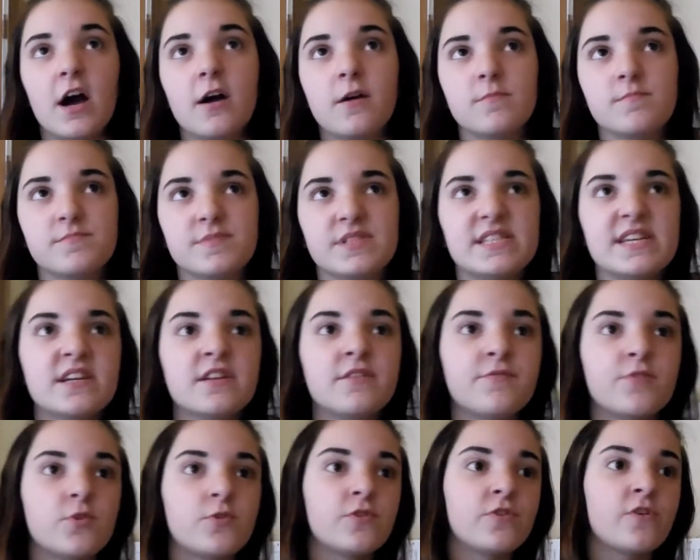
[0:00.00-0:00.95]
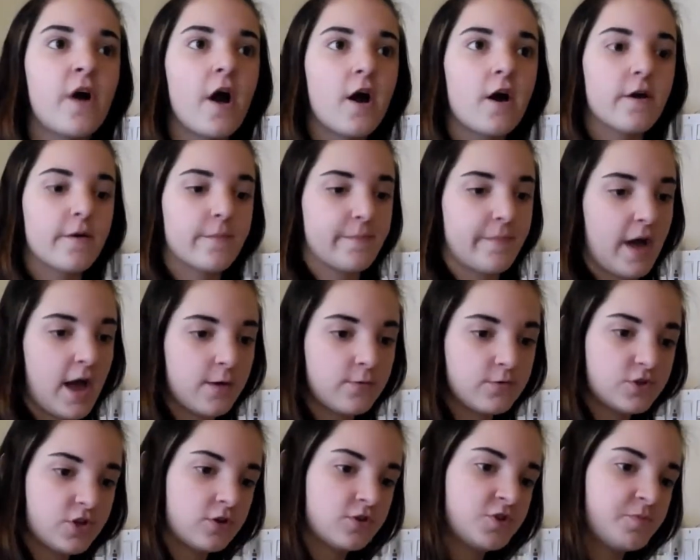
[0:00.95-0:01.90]
Um, second of all, um,
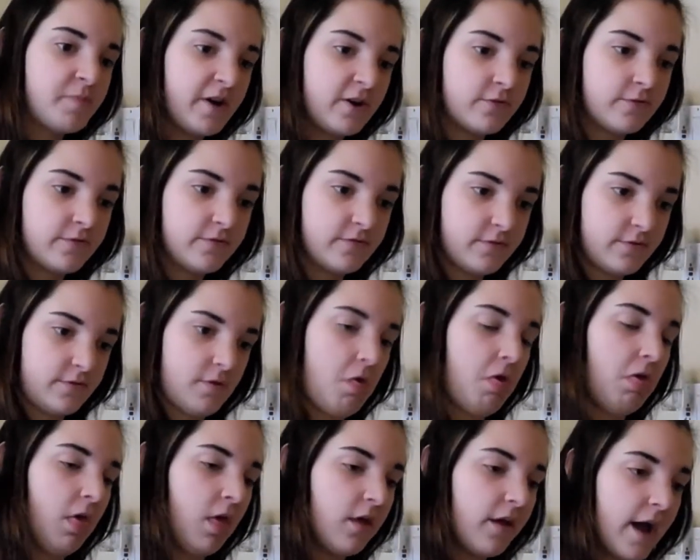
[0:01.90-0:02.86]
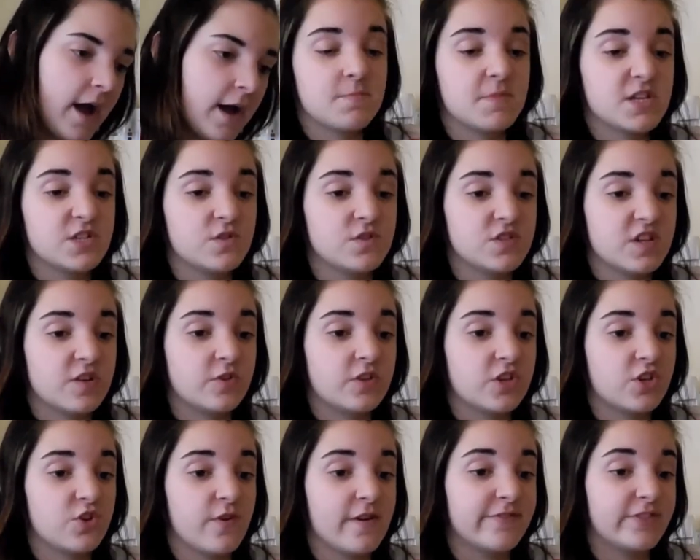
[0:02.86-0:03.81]
I will talk about it makes you
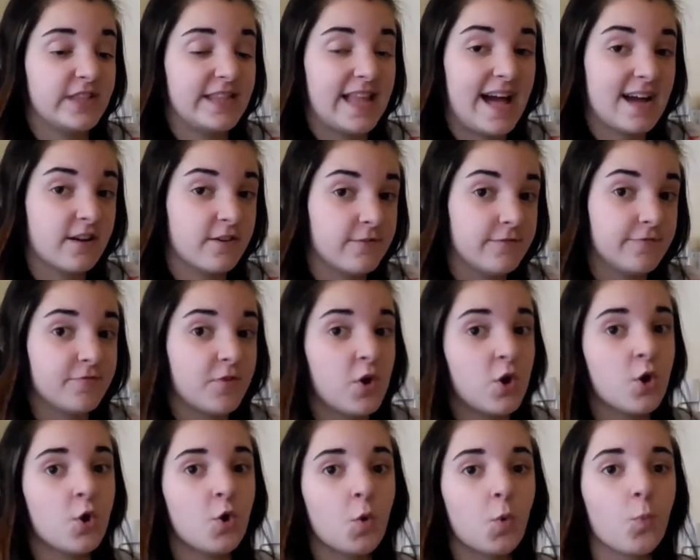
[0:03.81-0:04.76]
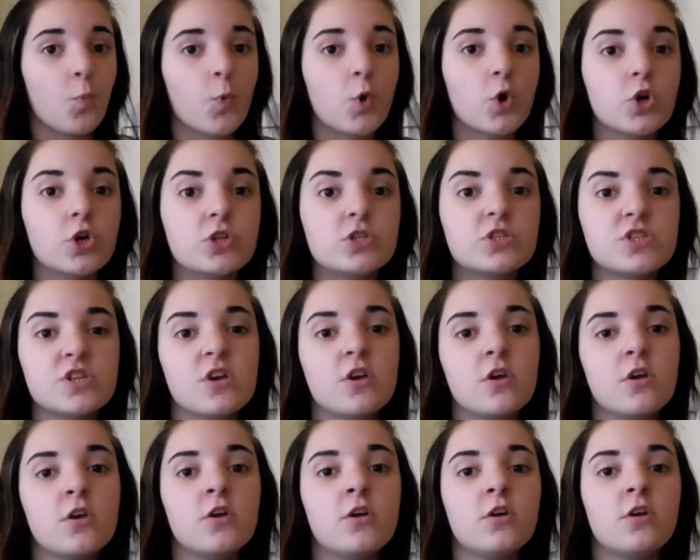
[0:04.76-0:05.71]
sound like you have a lack of words.
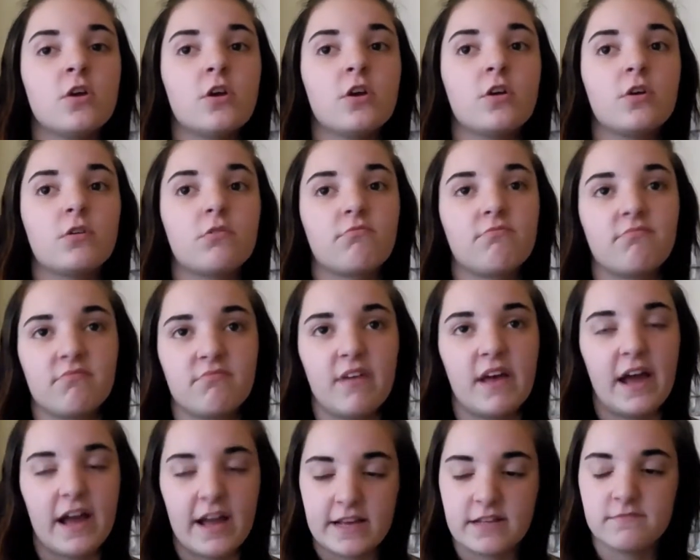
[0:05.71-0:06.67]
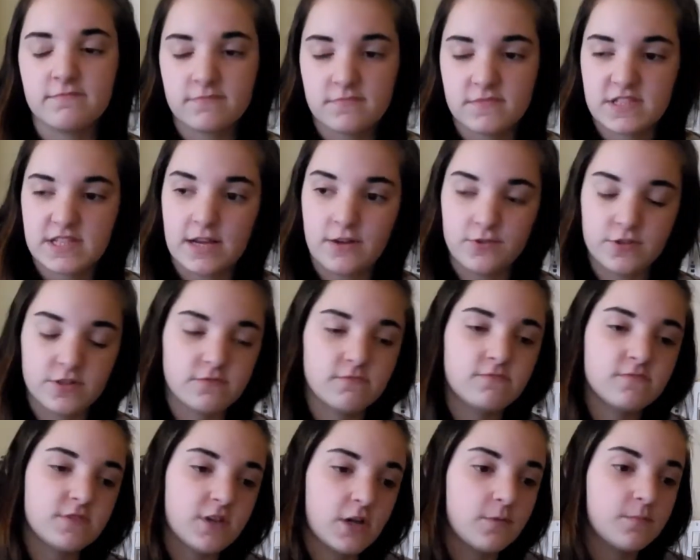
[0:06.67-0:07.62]
I sound
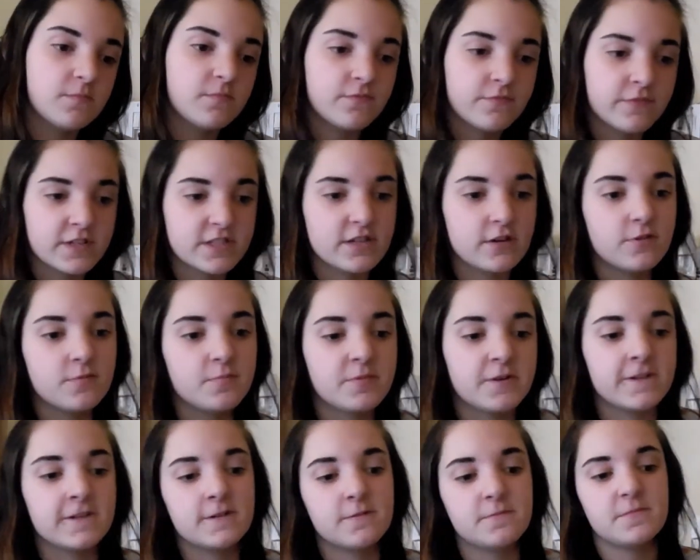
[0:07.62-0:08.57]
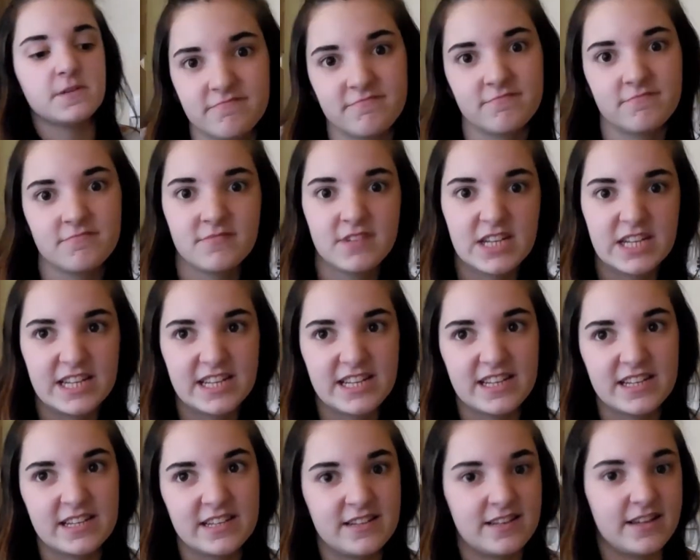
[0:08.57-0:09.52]
dumb right there, but
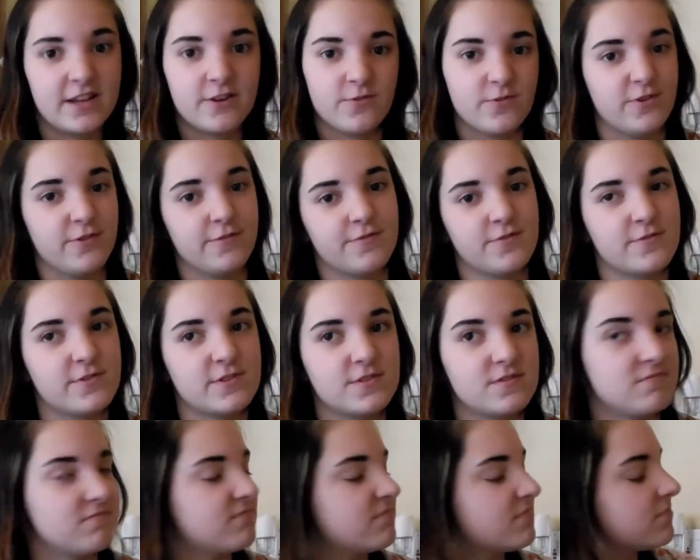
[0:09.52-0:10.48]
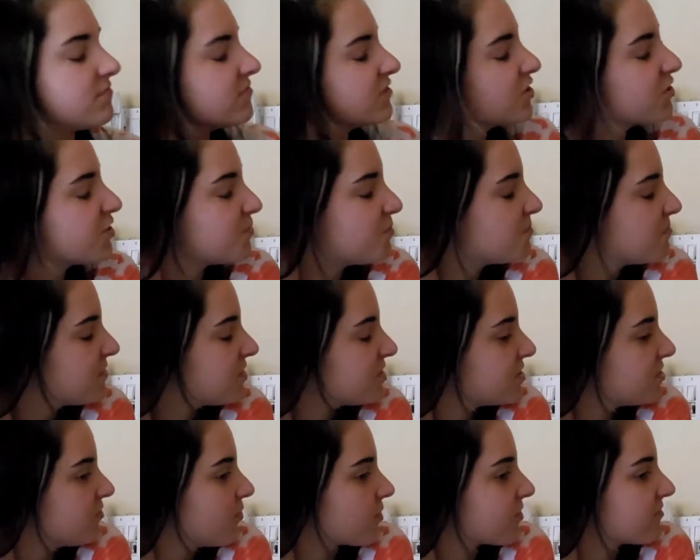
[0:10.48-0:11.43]
I don't know if you can. You could
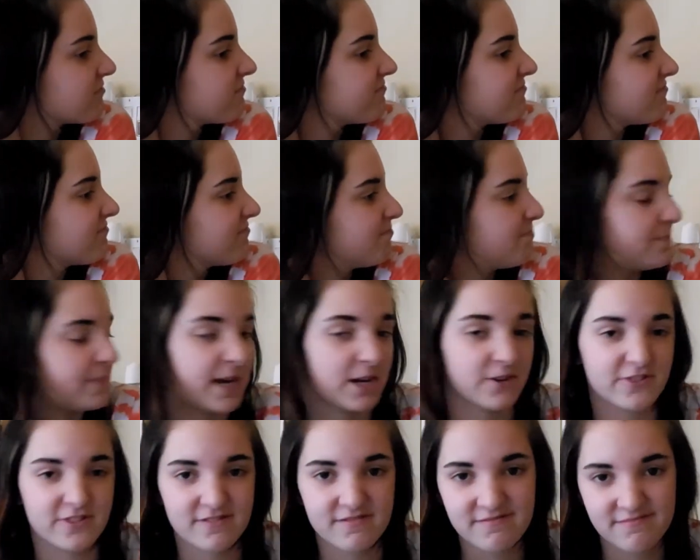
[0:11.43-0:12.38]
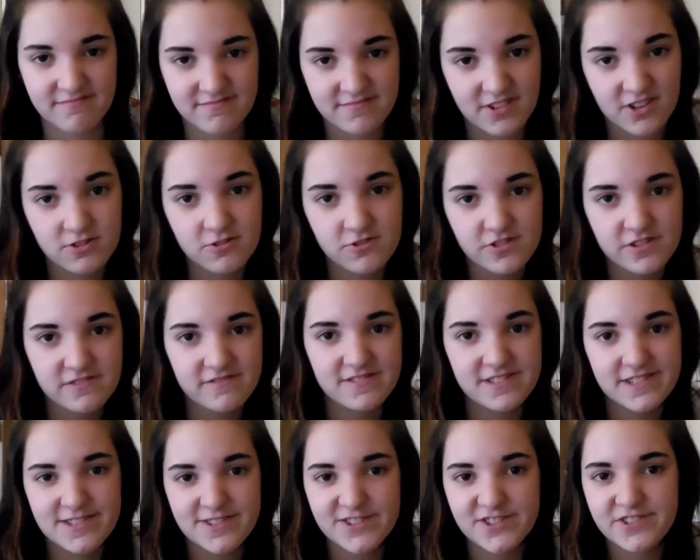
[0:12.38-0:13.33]
snort powdered laundry
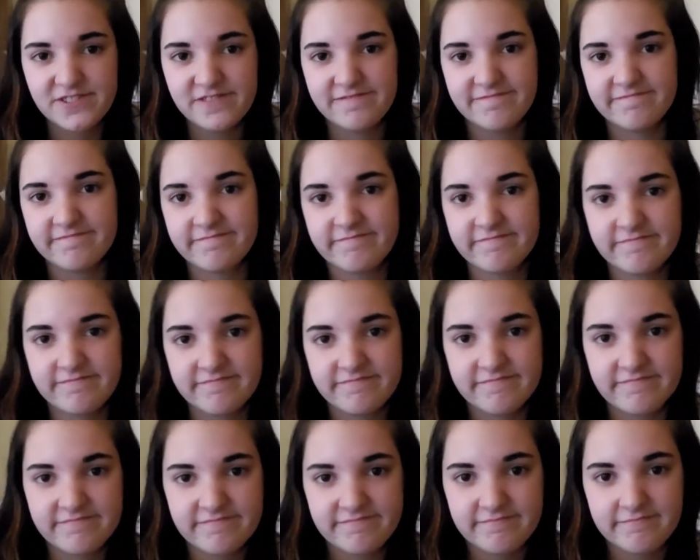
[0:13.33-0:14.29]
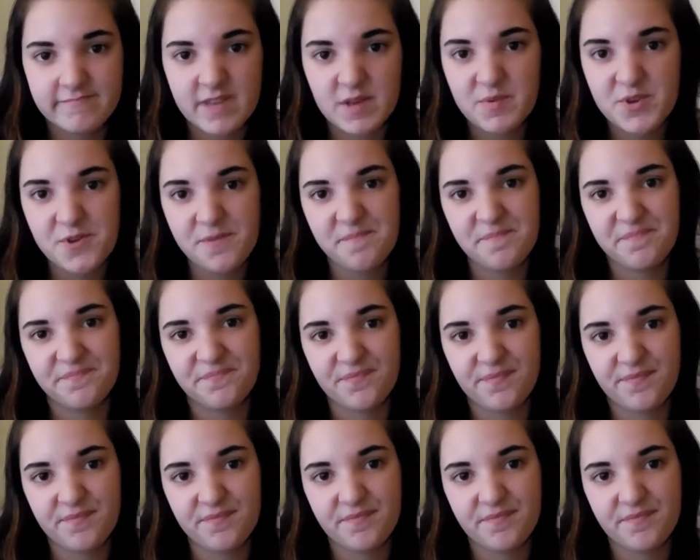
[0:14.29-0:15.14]
detergent, maybe.